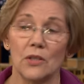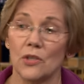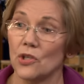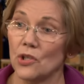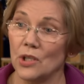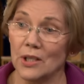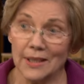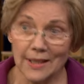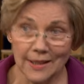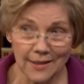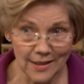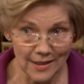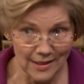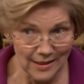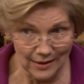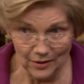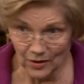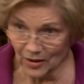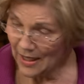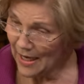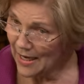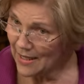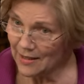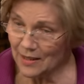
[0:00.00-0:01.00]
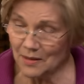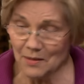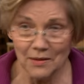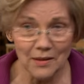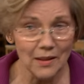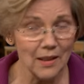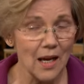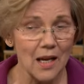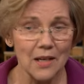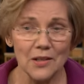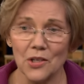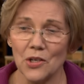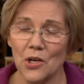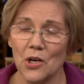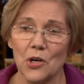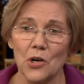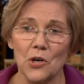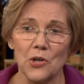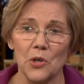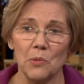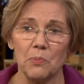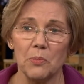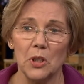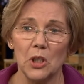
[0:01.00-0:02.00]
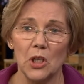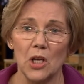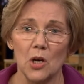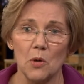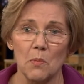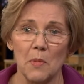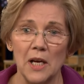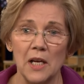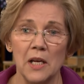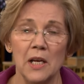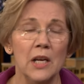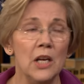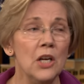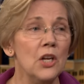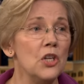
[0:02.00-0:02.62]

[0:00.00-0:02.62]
She still hasn't gotten her diploma.